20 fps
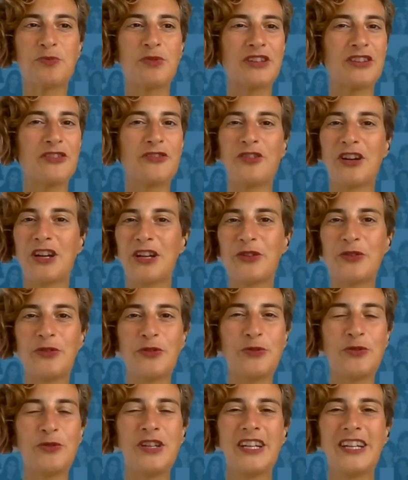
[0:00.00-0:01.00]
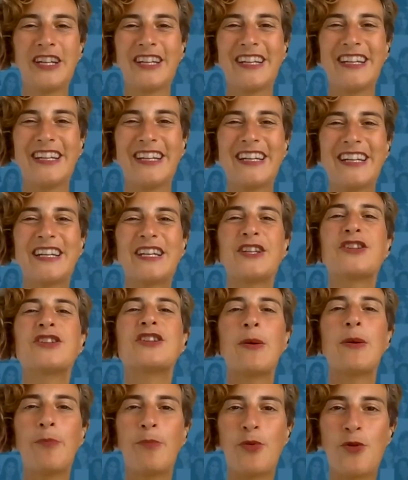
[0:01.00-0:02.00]
but trying to
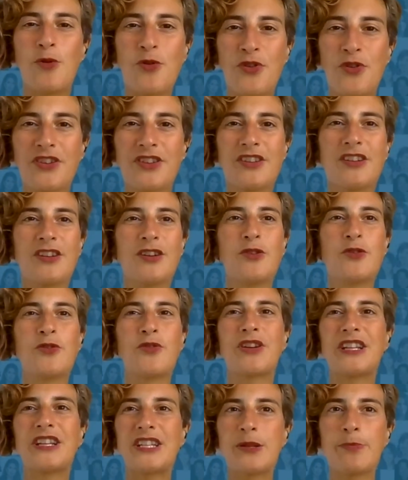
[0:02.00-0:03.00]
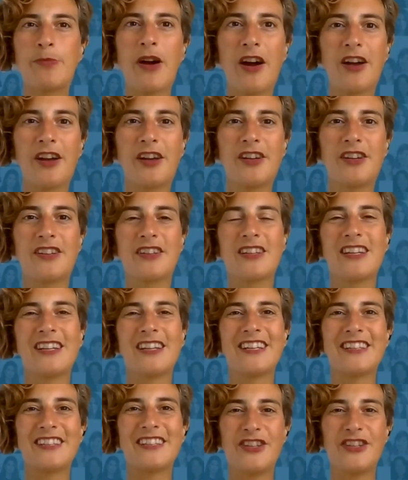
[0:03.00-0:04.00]
support or inspire
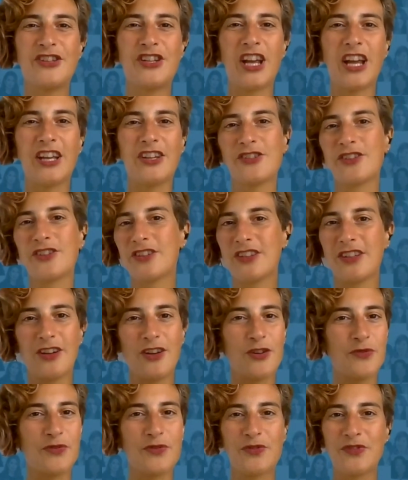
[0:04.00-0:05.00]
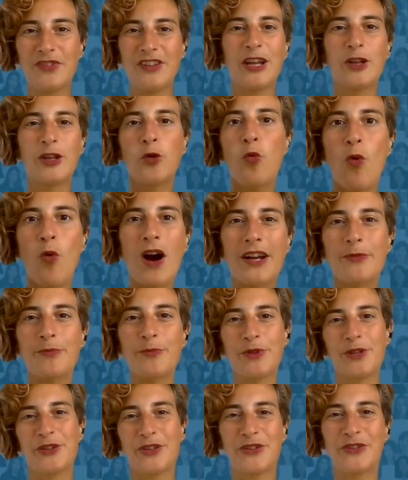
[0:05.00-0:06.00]
the change of that one
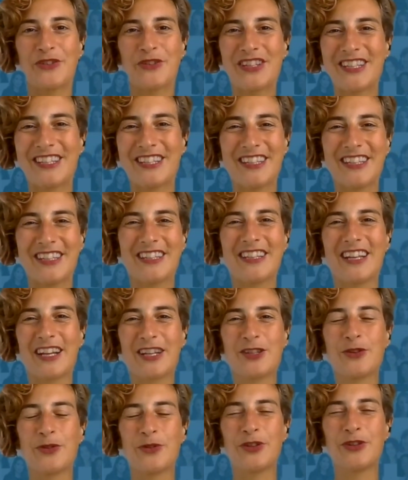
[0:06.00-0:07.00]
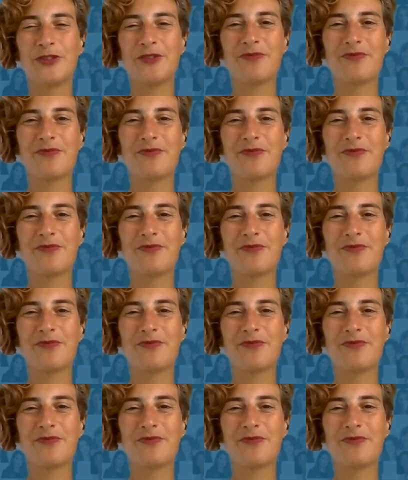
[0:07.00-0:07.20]
person sitting next to you.